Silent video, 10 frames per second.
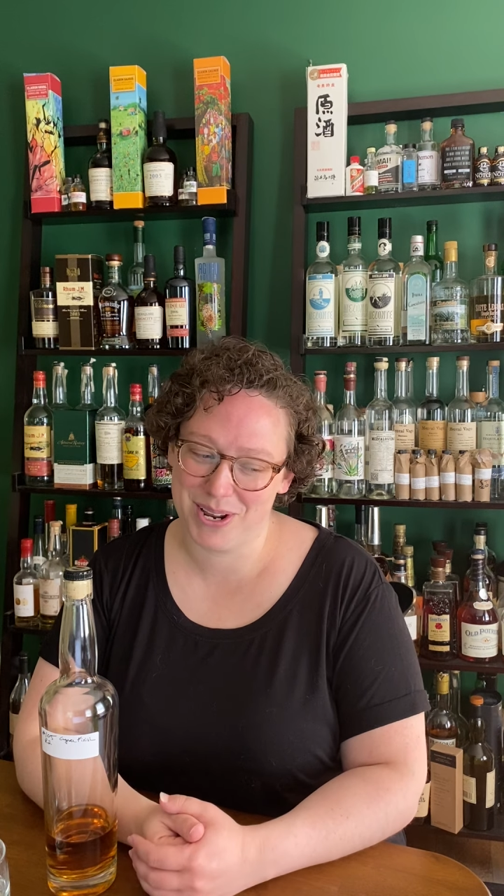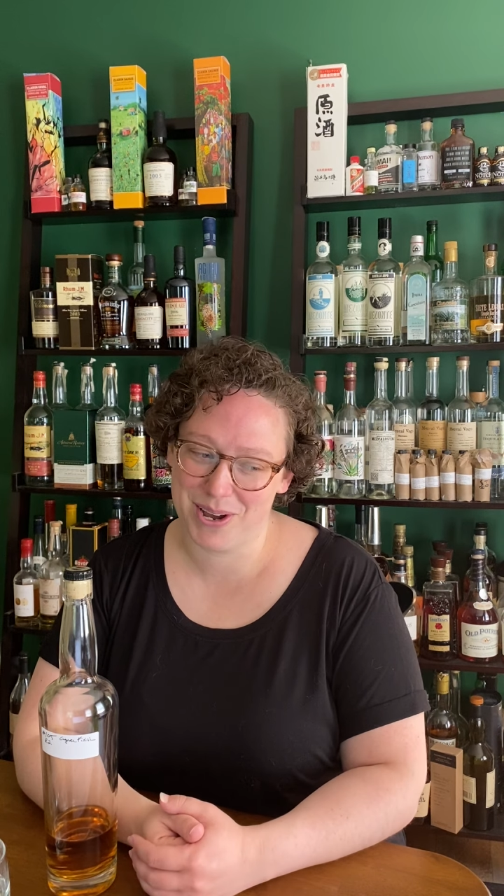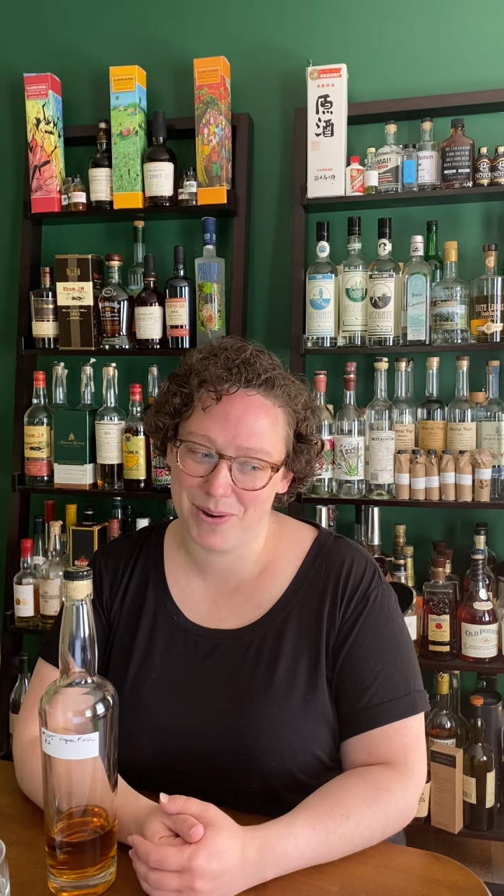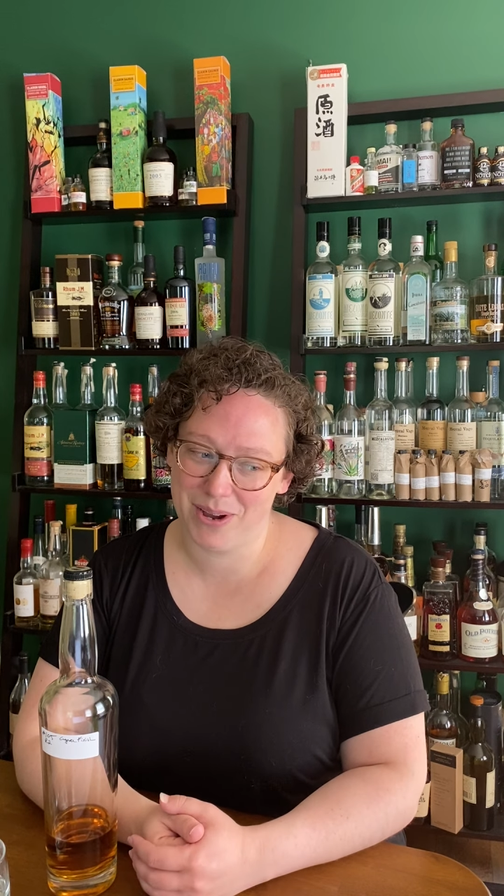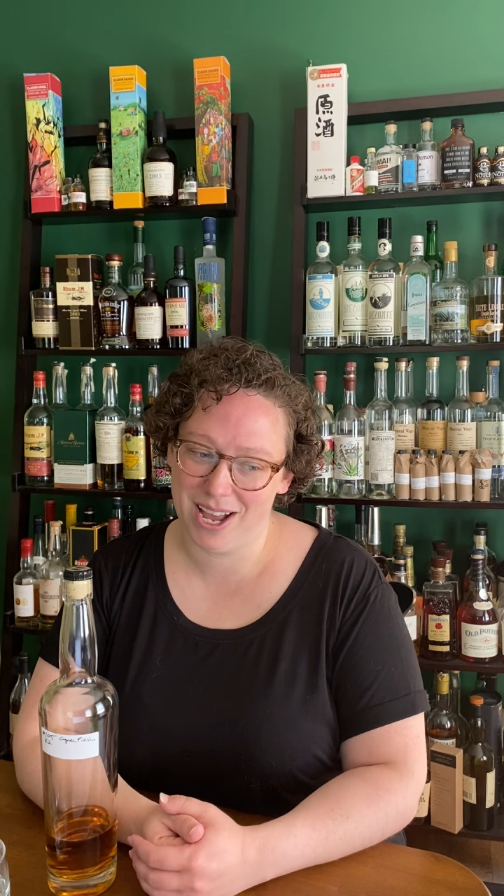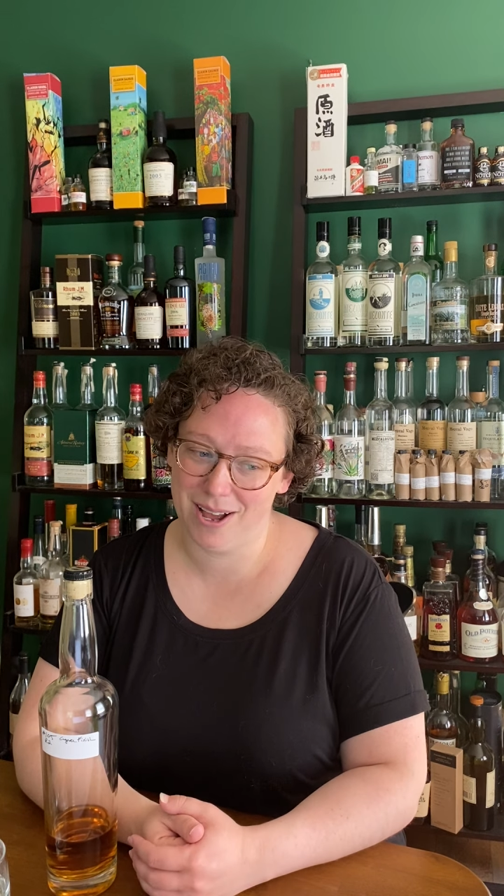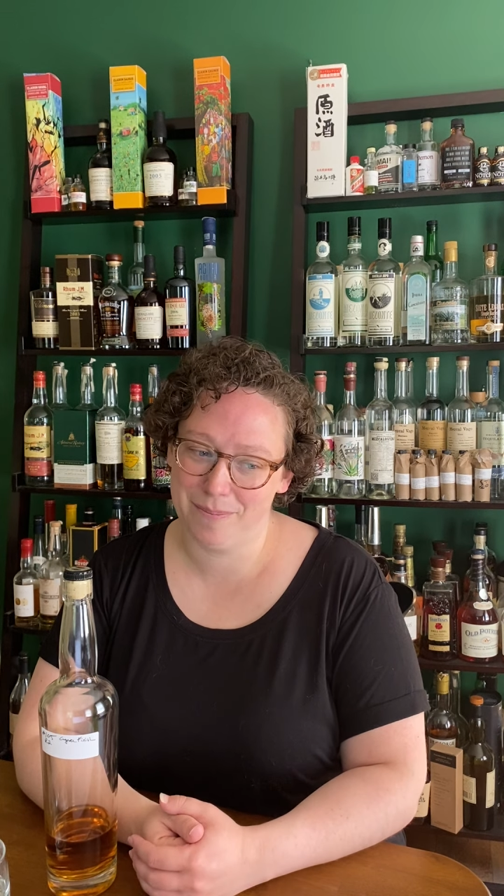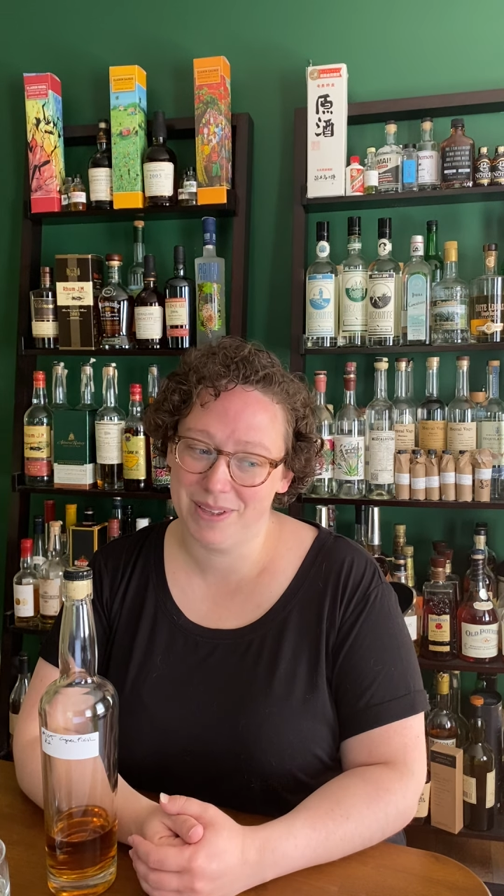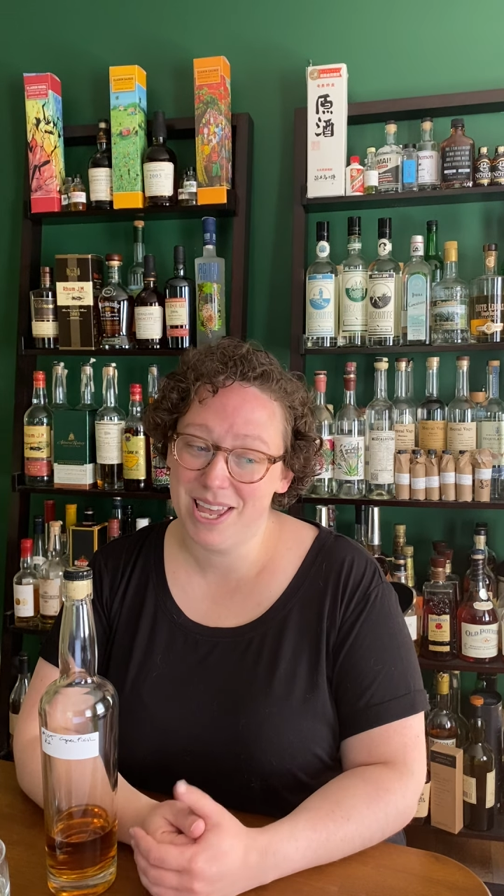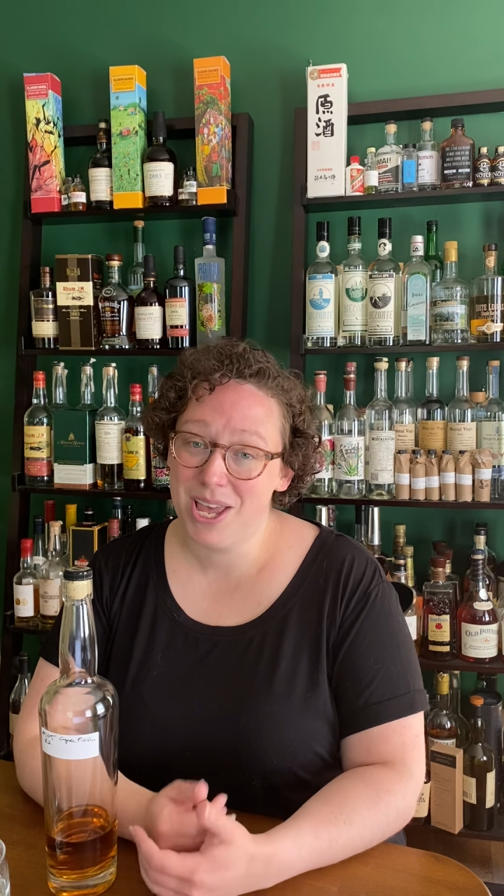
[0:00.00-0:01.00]
know,
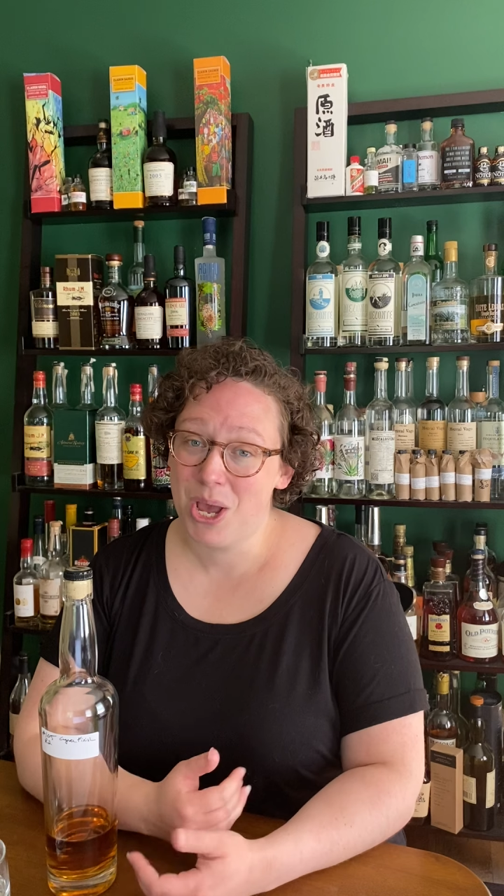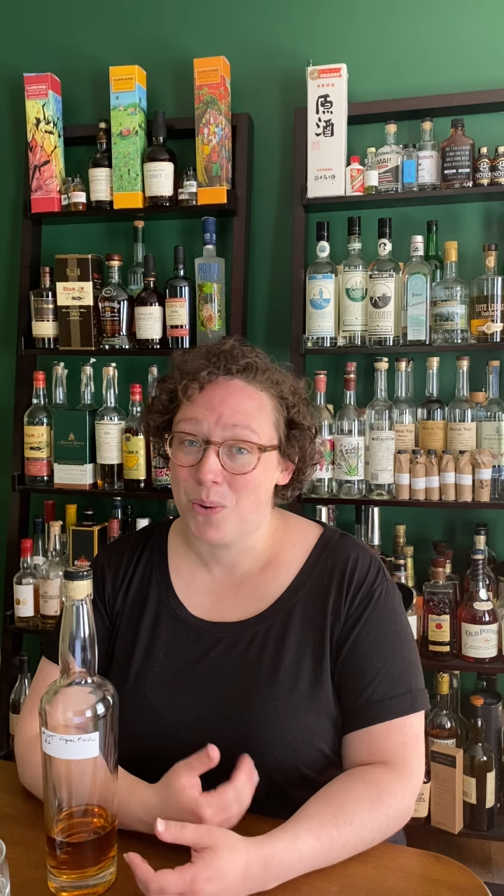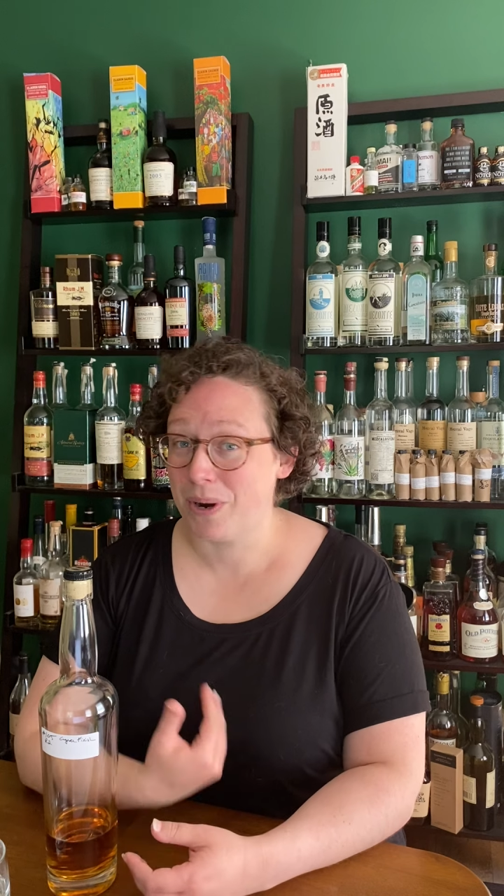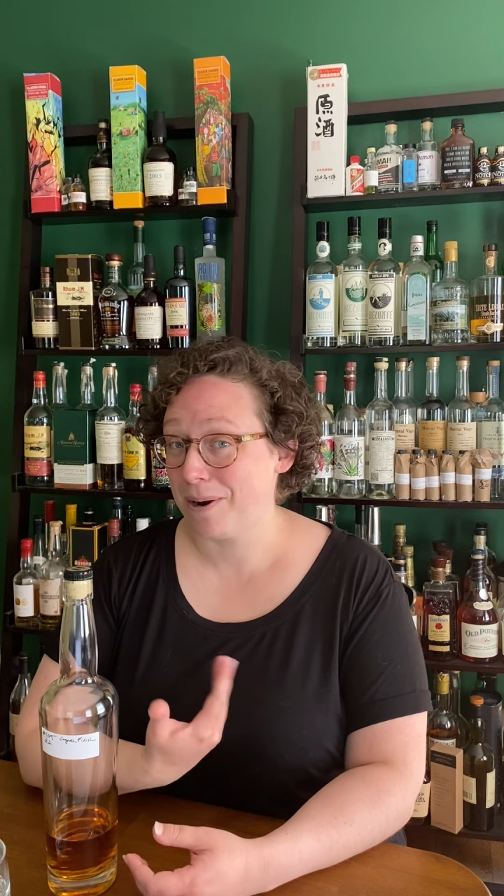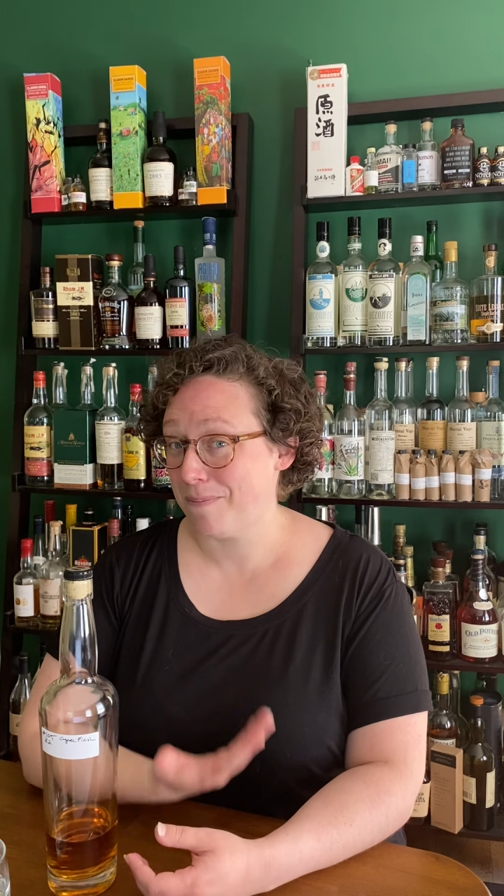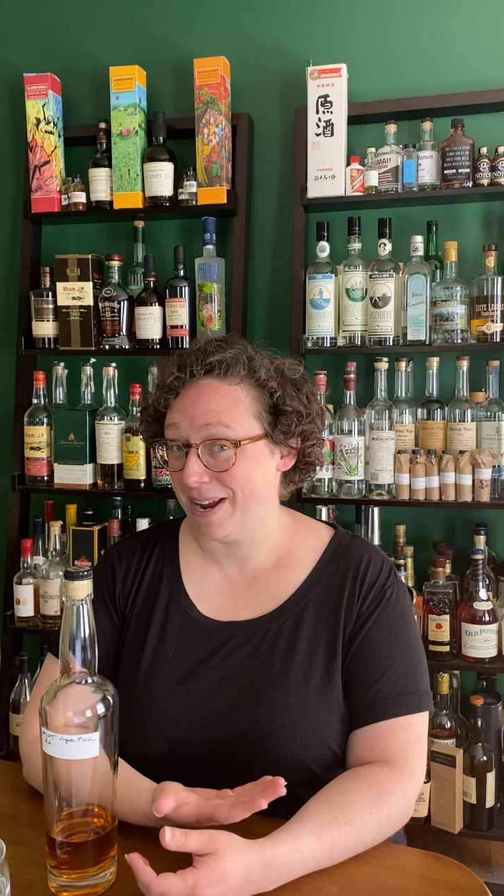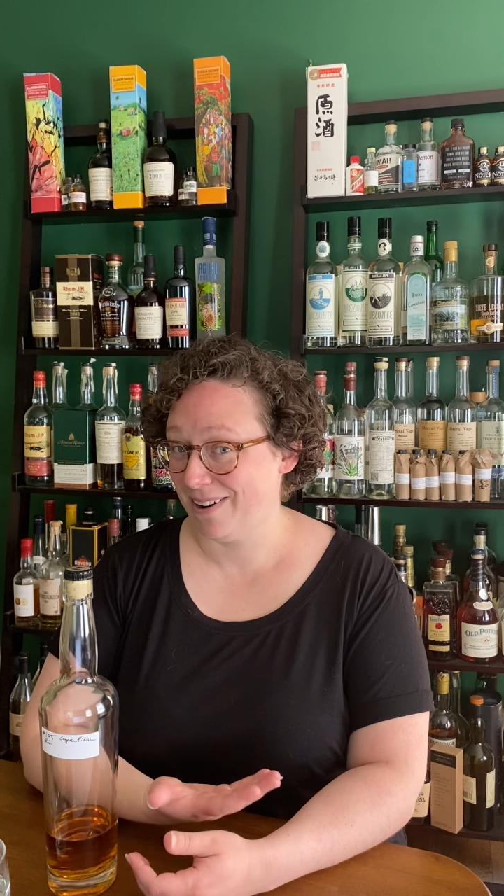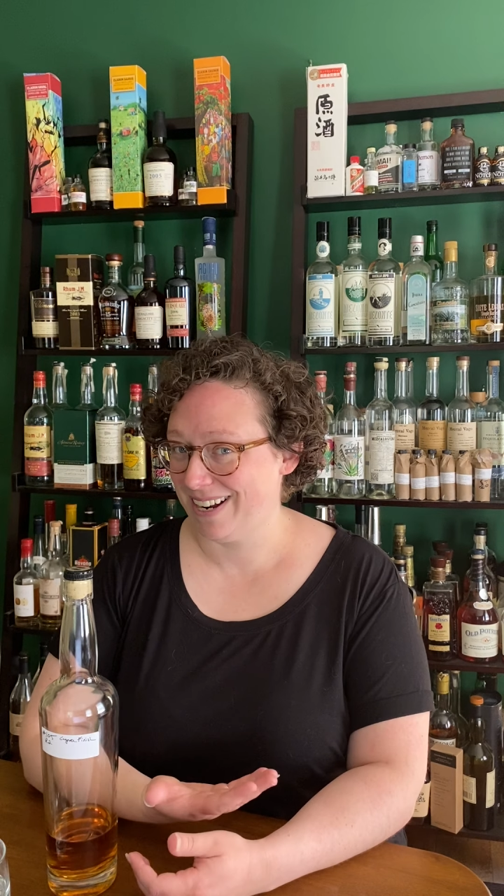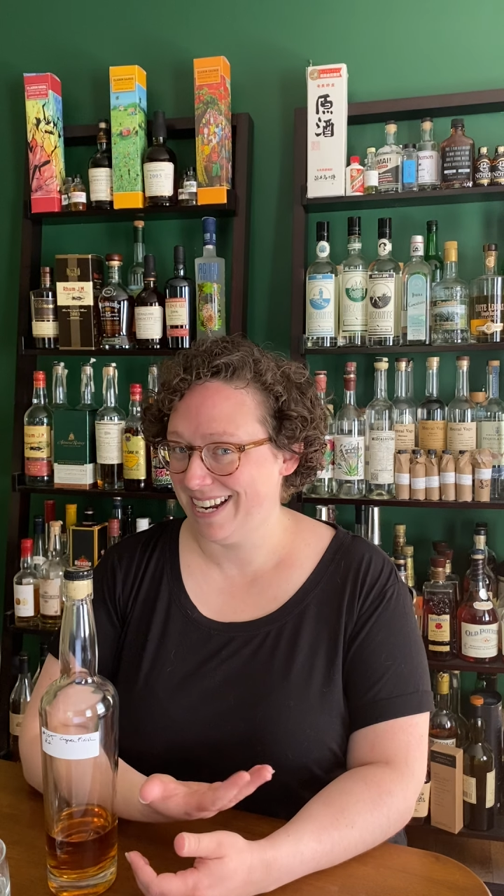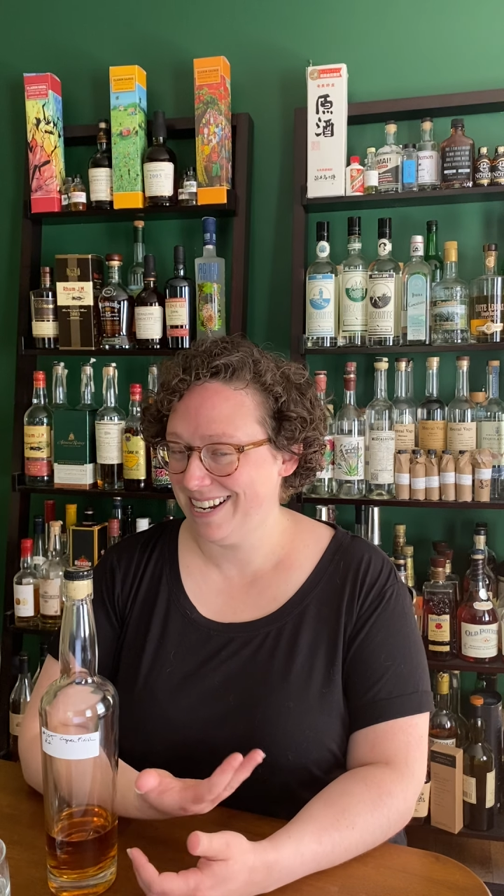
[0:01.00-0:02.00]
we're
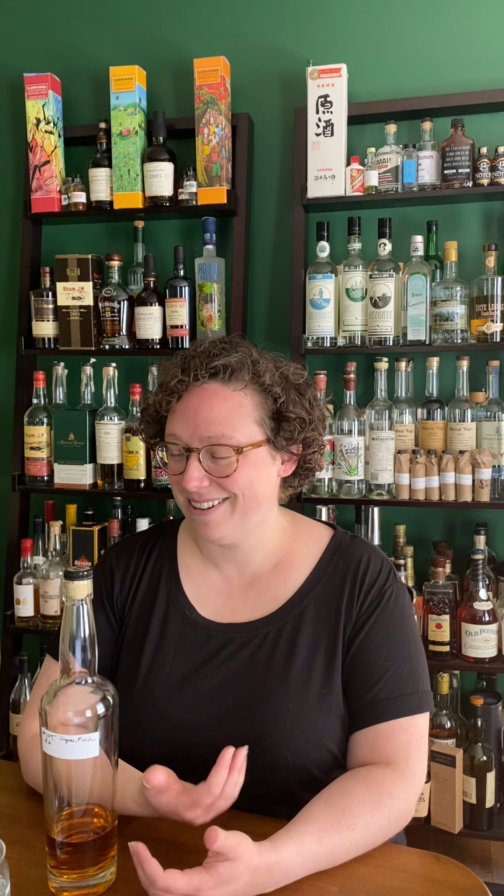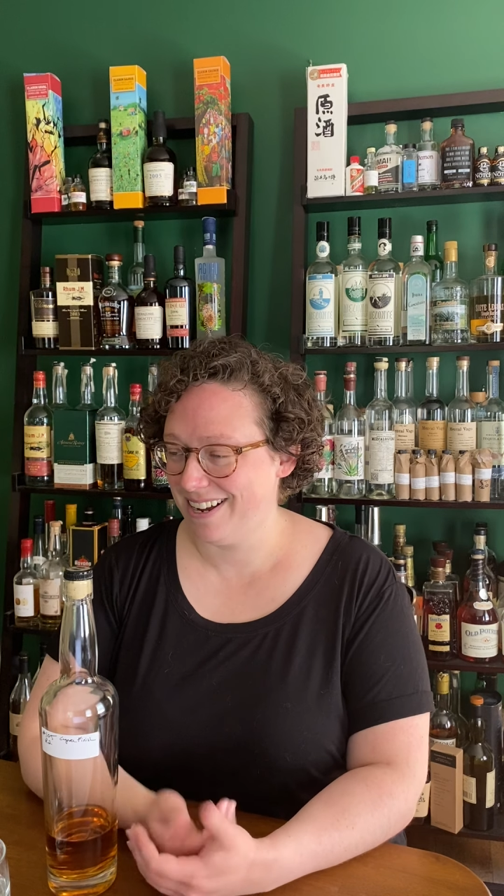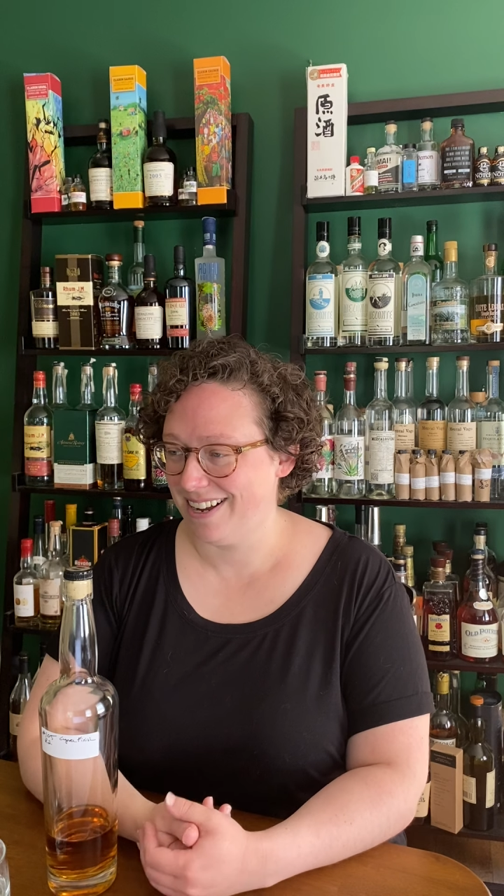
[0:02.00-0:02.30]
married.